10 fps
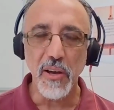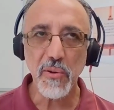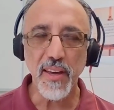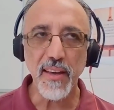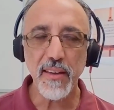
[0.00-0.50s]

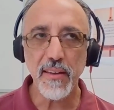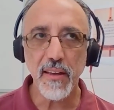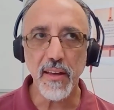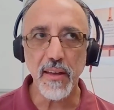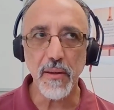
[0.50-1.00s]
Okay.
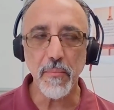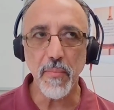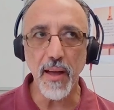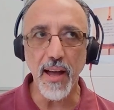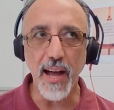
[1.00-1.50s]

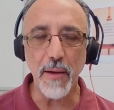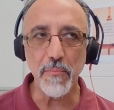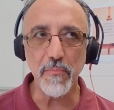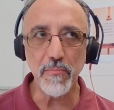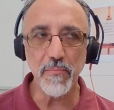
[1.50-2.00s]

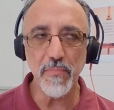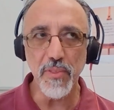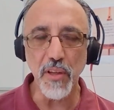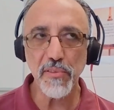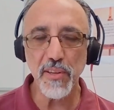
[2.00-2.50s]
I'm
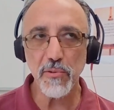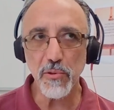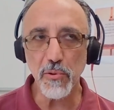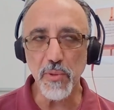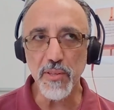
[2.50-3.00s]
nothing to
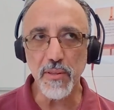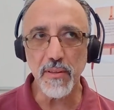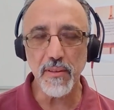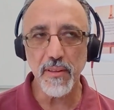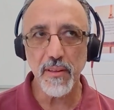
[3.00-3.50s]
do with
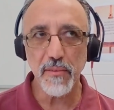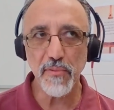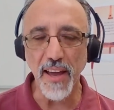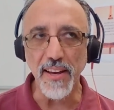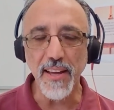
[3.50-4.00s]

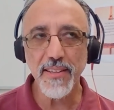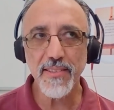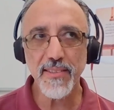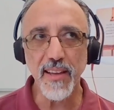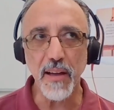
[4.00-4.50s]

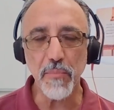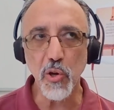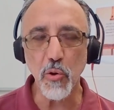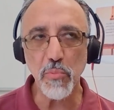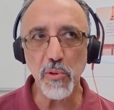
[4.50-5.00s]
finance. I'm a
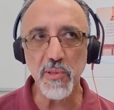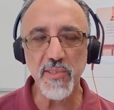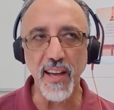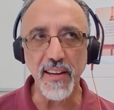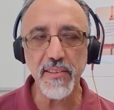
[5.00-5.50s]
computer
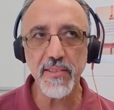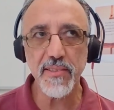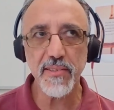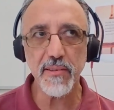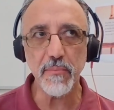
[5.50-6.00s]

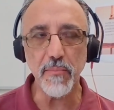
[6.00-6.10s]
science